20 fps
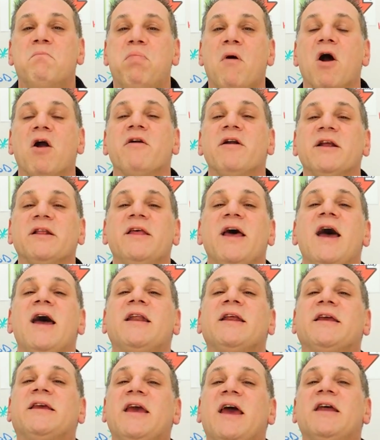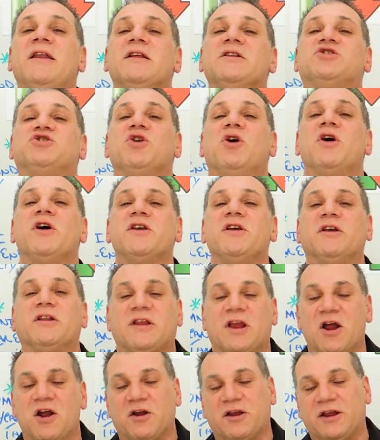Barring that, again, enjoy your
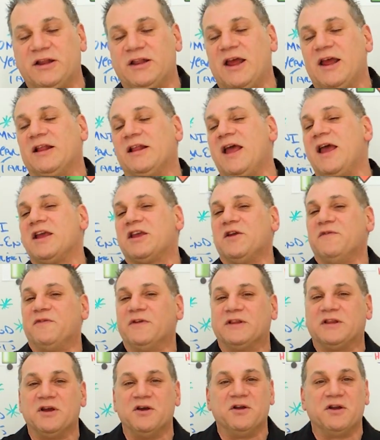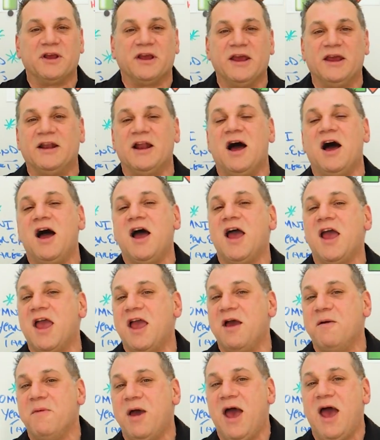Turkey Day. Thank you for tuning in. I
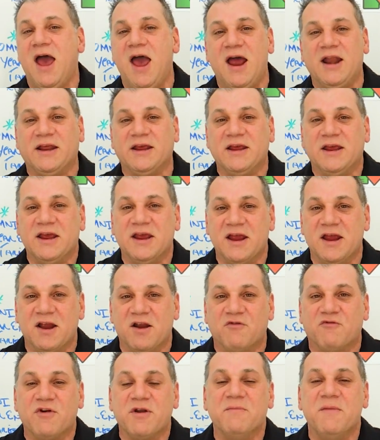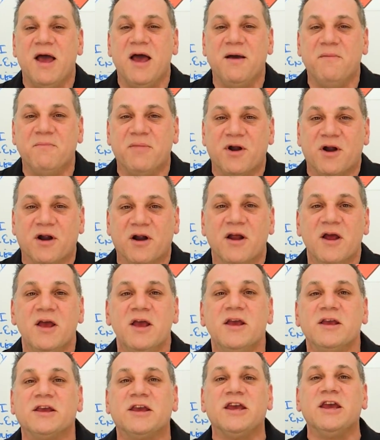am out of here. Remember,
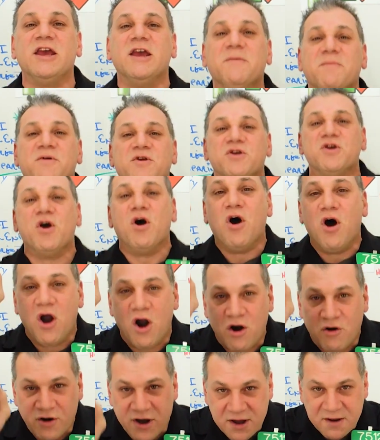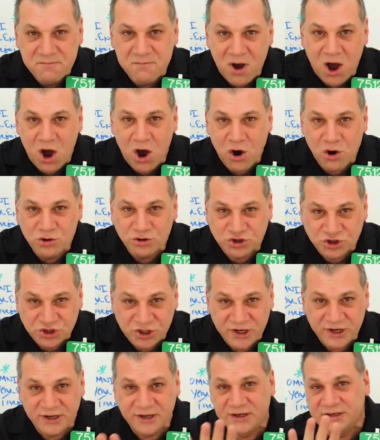keep your
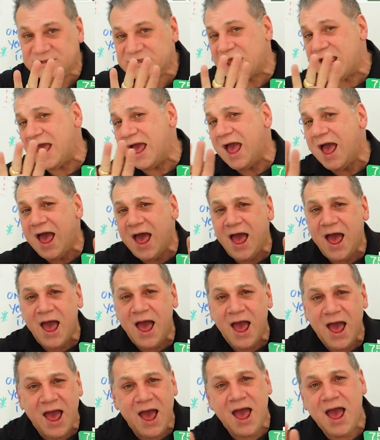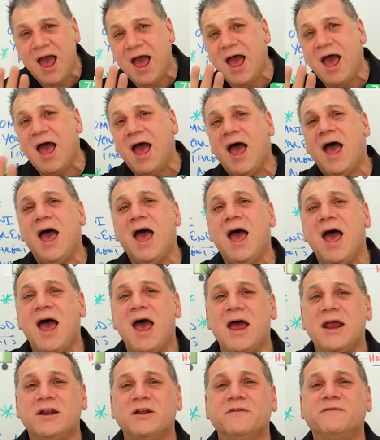emotions
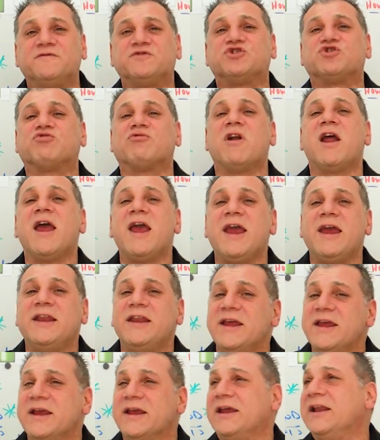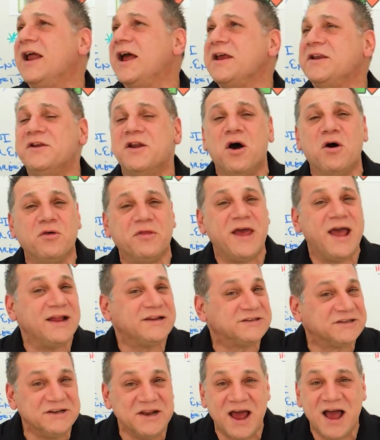out of trading. And I know
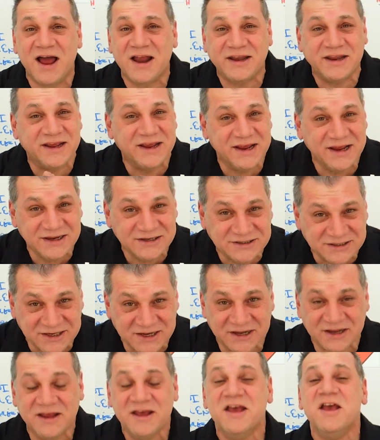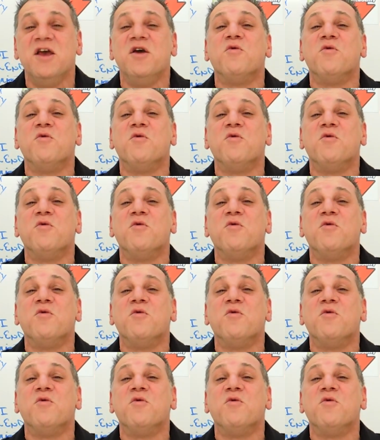that's not easy.